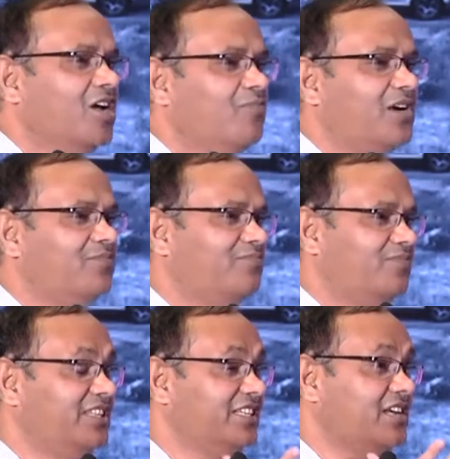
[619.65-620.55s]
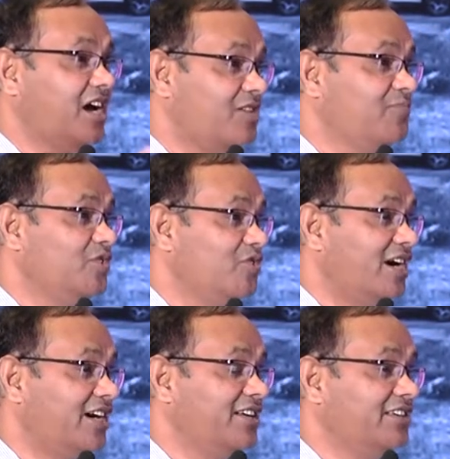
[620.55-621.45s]
but this RPO,
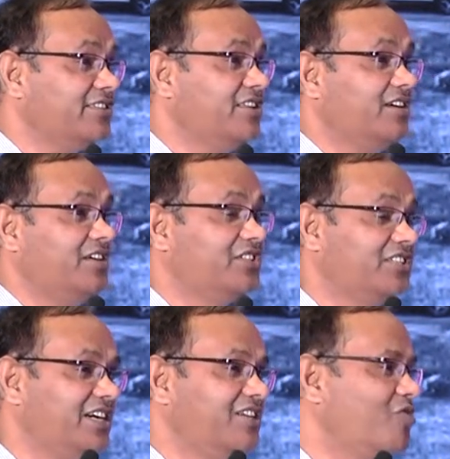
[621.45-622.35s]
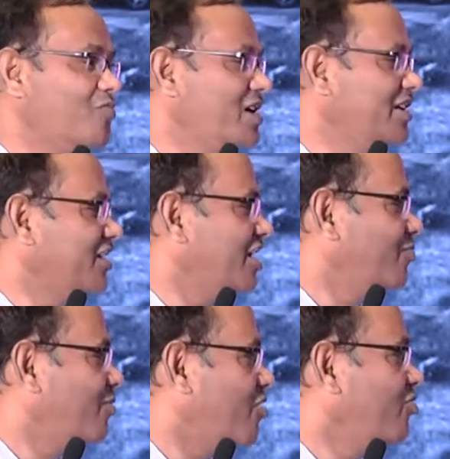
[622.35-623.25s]
at least the state governments are
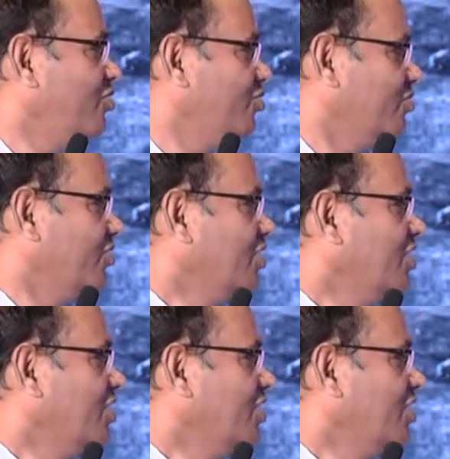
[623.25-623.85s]
bound to